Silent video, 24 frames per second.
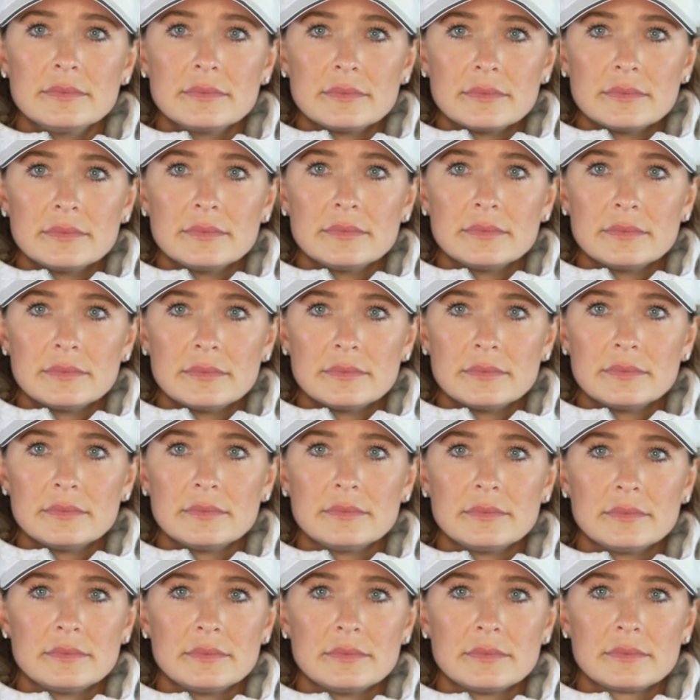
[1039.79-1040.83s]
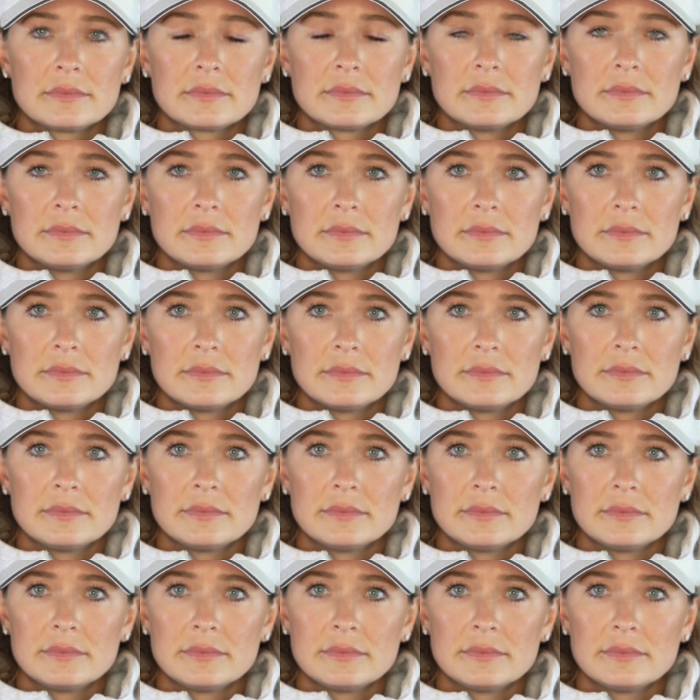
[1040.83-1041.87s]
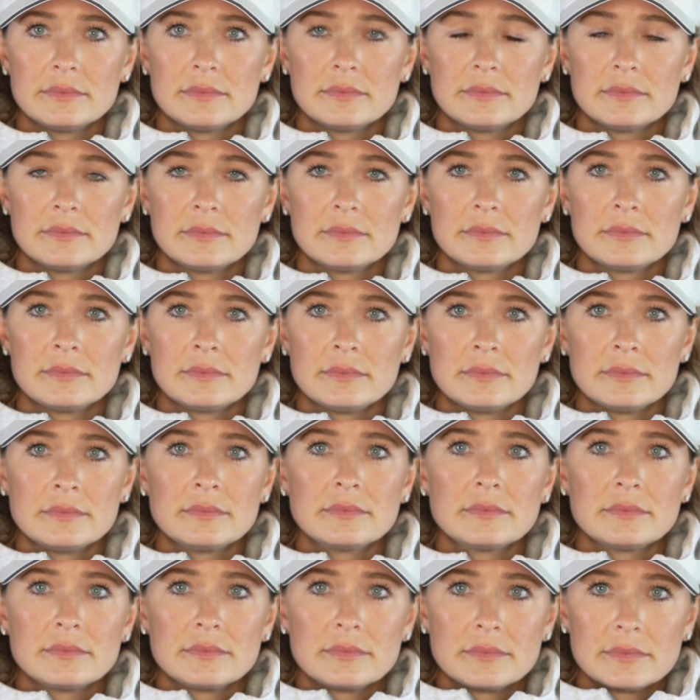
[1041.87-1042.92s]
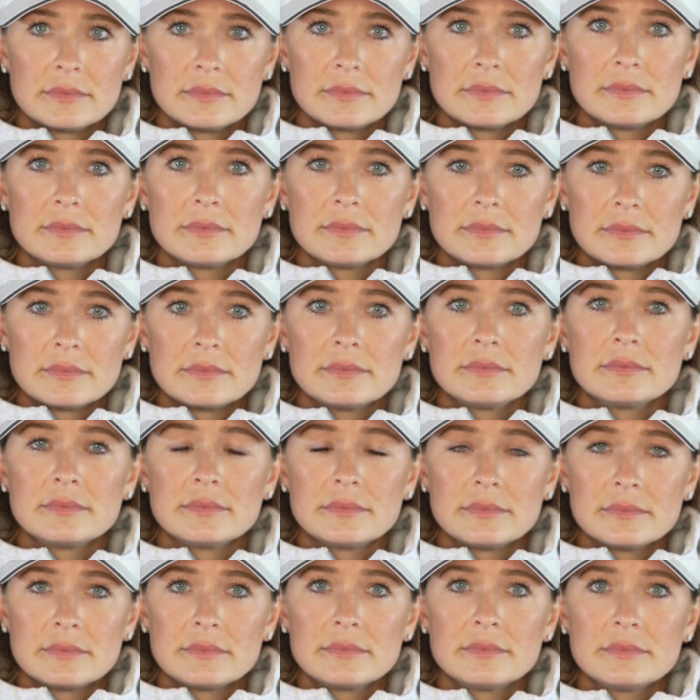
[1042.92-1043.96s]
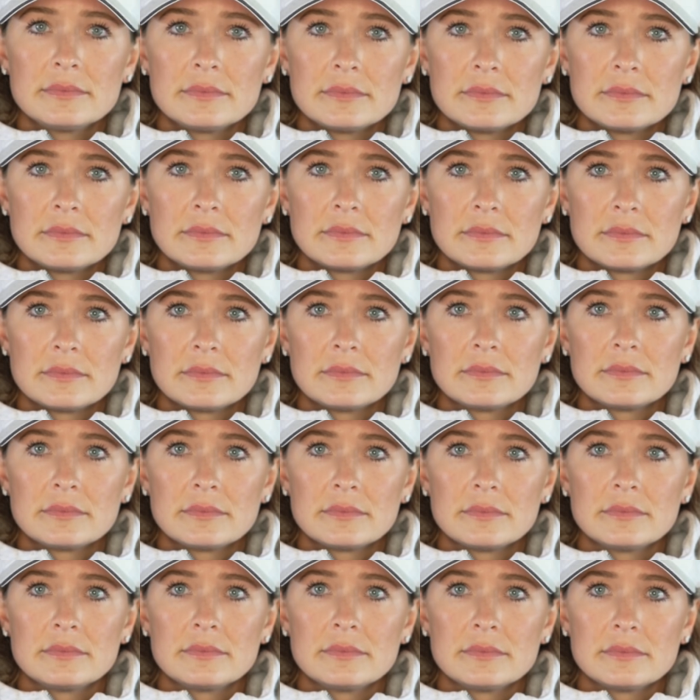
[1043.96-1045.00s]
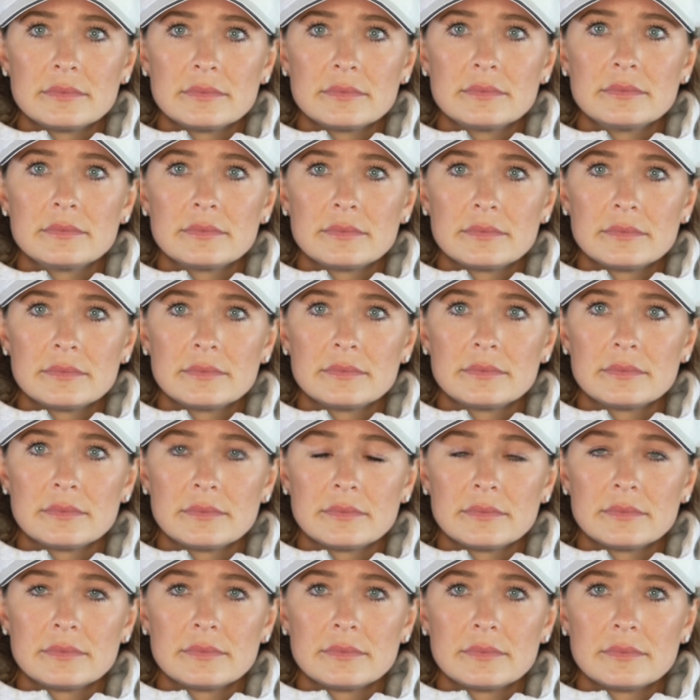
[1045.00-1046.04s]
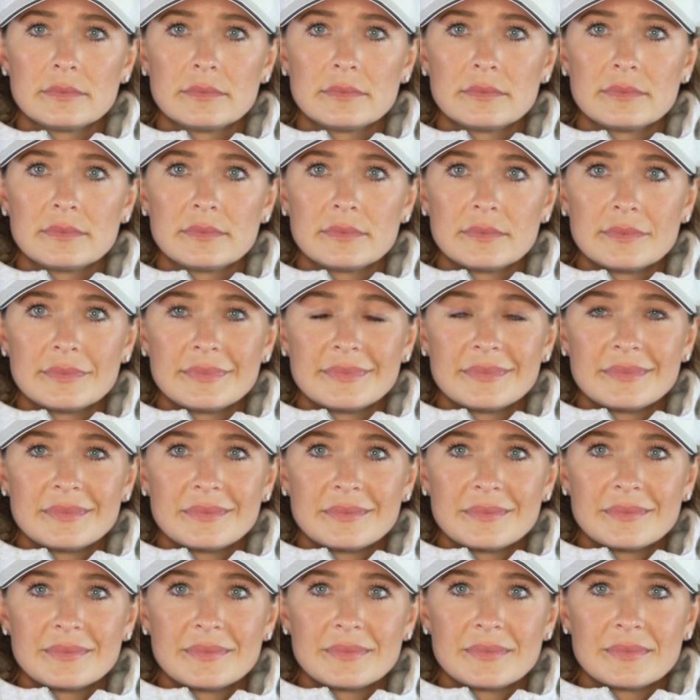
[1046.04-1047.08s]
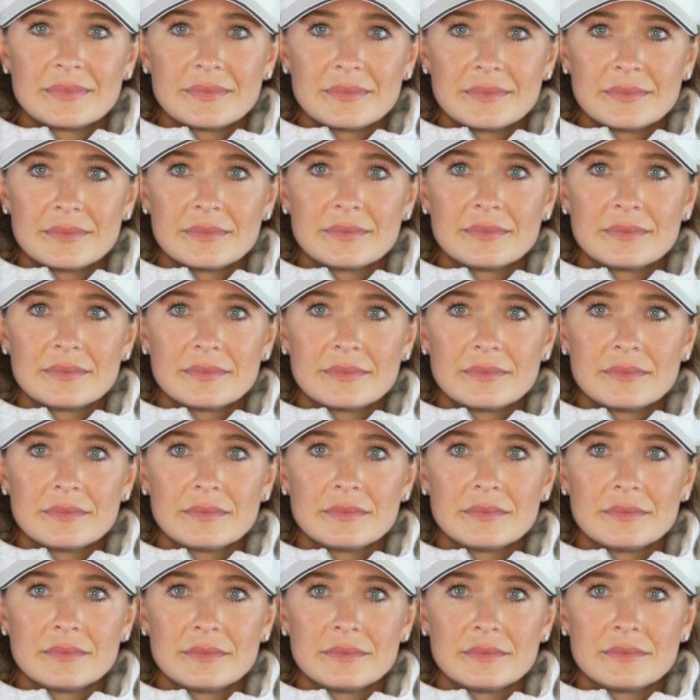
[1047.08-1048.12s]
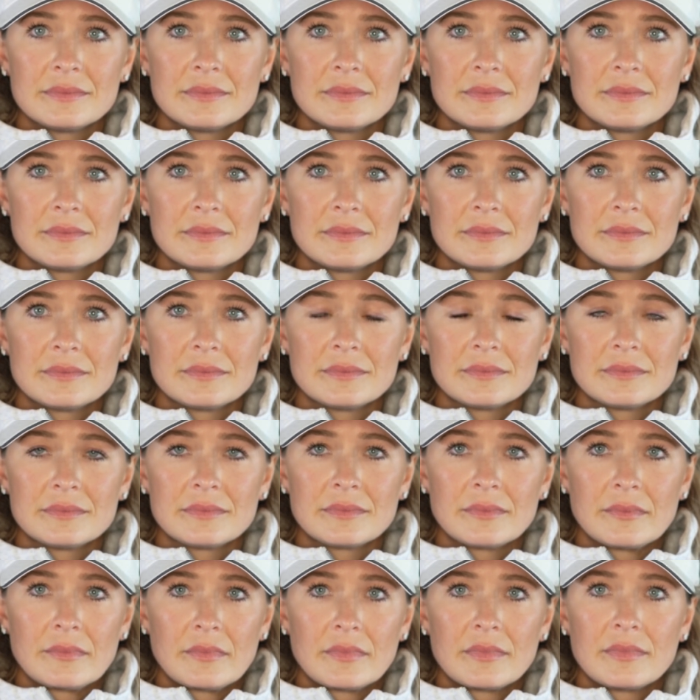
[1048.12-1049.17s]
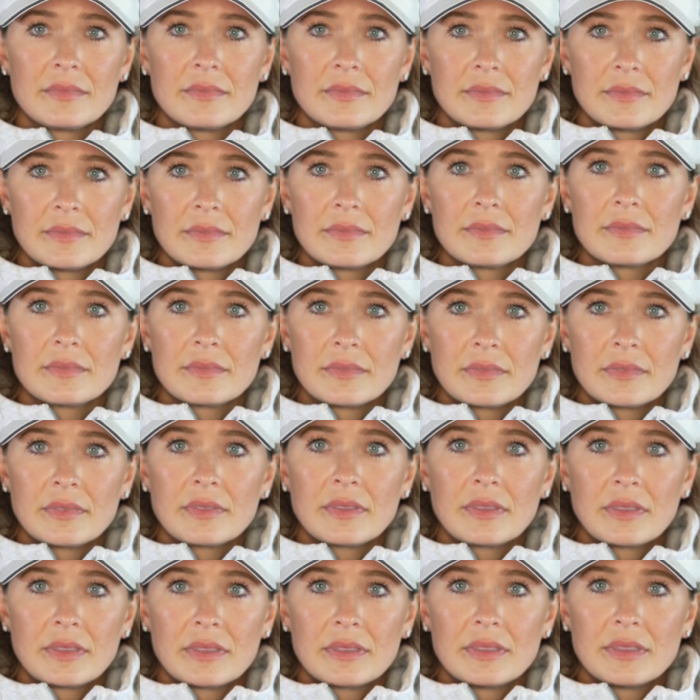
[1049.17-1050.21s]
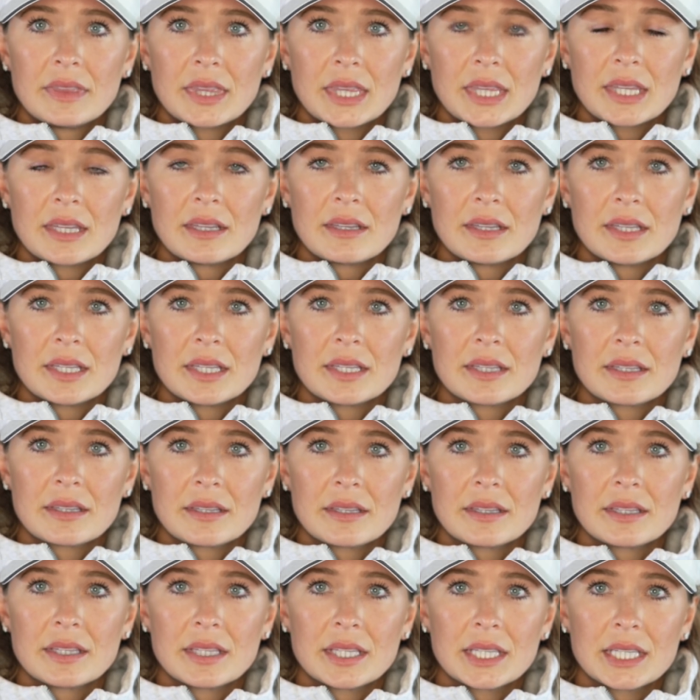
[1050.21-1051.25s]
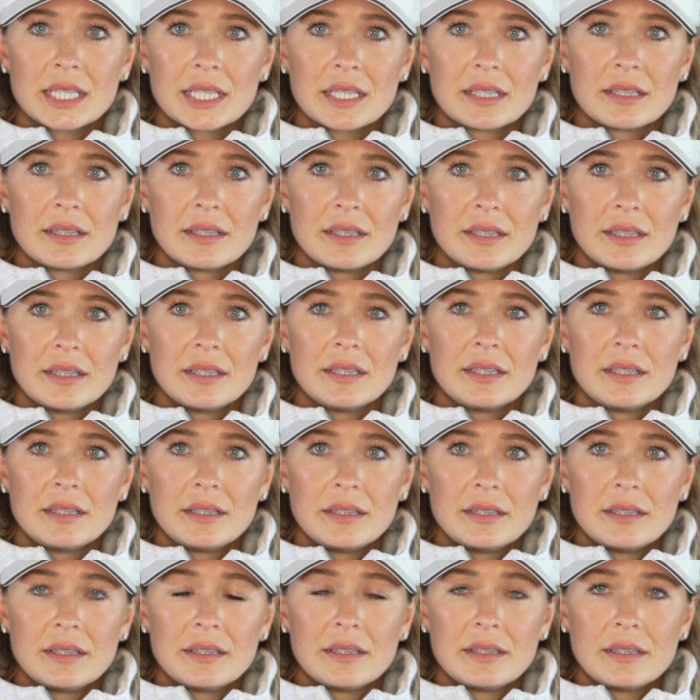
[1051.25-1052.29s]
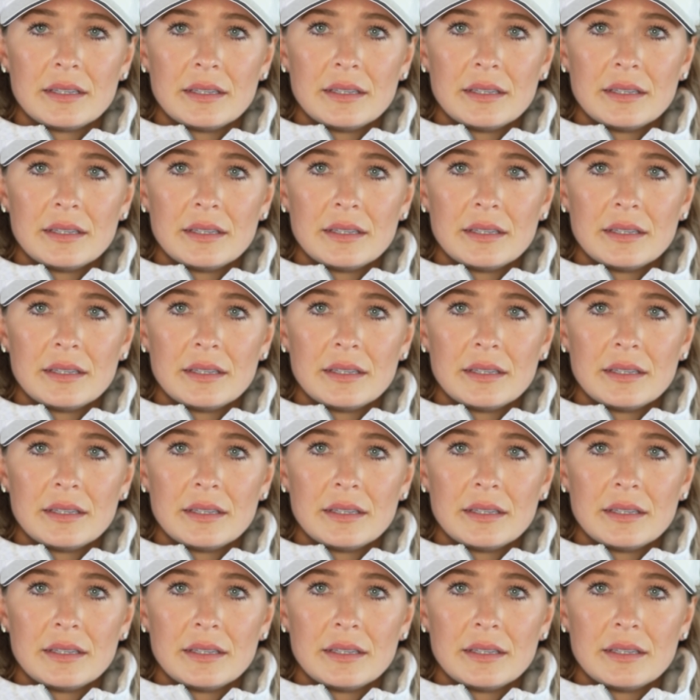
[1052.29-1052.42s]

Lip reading: certainly no one's really healed from all of this yet. I think there's more follow-up to come, but you listened to your body when you got home. We basically just stopped training. Like, there was a few weeks there where we thought, like,